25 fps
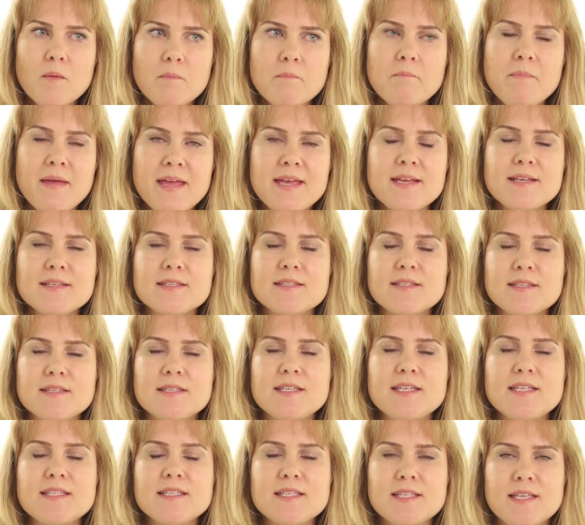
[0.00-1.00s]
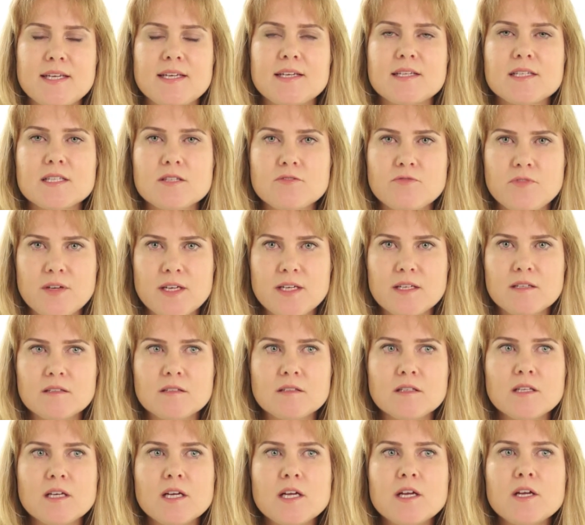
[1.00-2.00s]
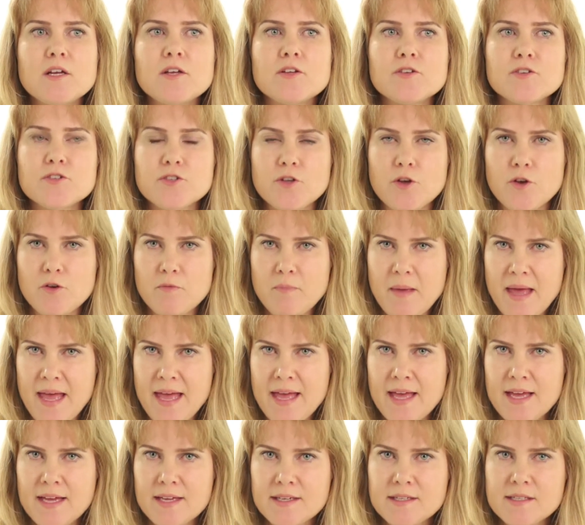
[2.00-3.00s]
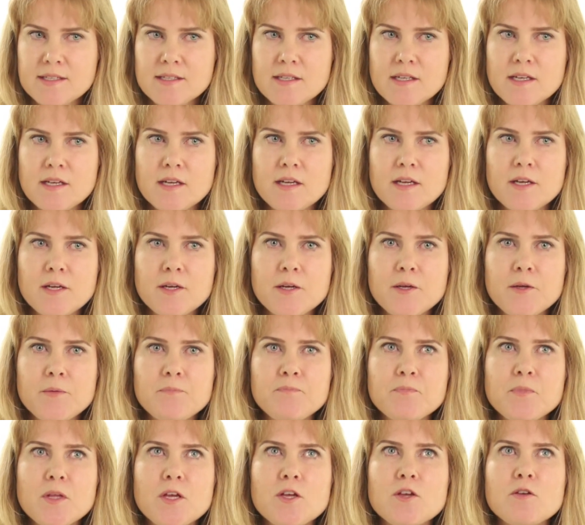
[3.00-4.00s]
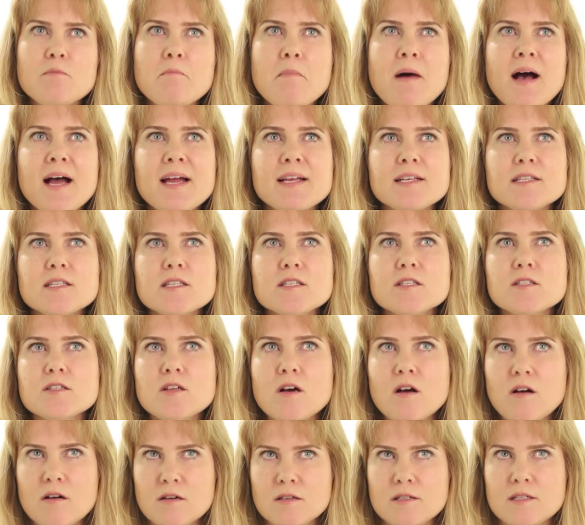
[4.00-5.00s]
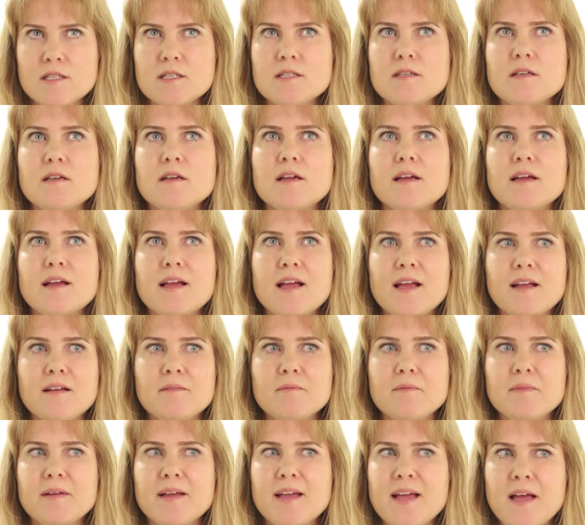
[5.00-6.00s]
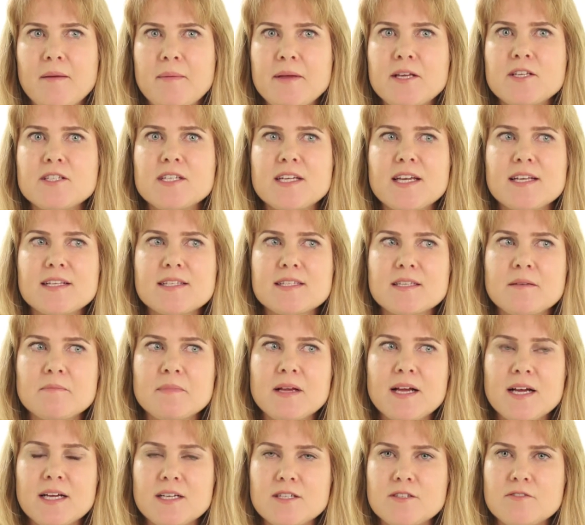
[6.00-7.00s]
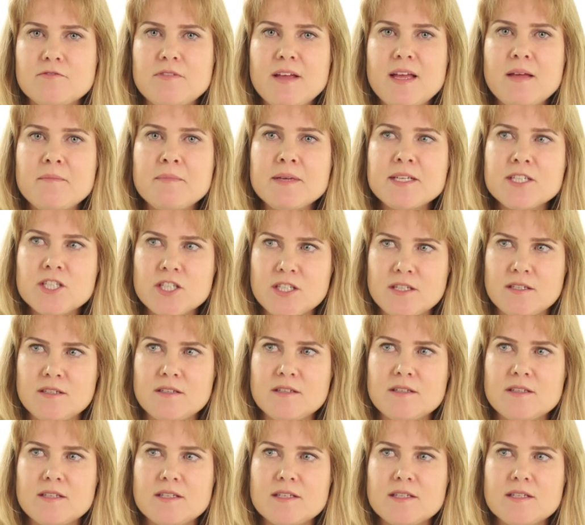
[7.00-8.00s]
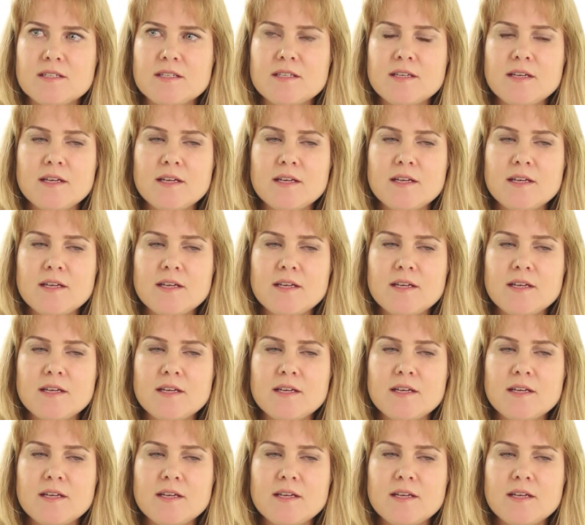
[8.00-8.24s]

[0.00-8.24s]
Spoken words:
makes these things feel so bad? You might start coming to get some kind of images,